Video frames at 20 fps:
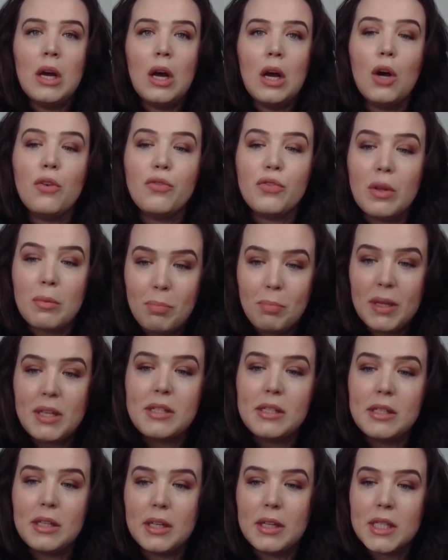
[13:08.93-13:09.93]
of the
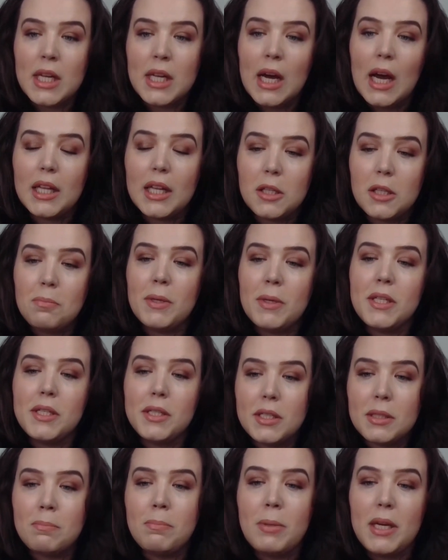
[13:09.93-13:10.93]
business, and the
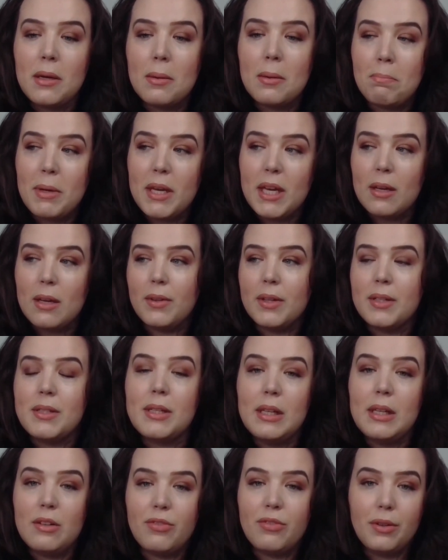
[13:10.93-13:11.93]
business being a being that's
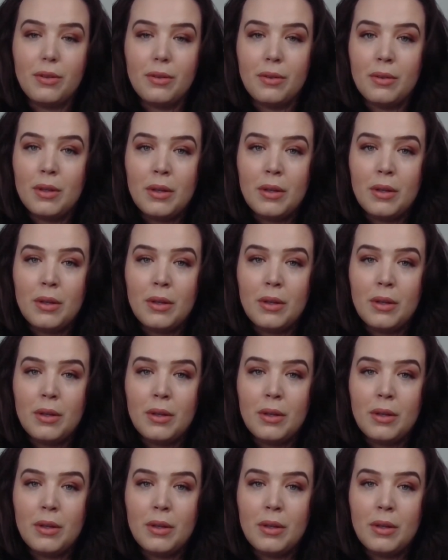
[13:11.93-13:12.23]
living.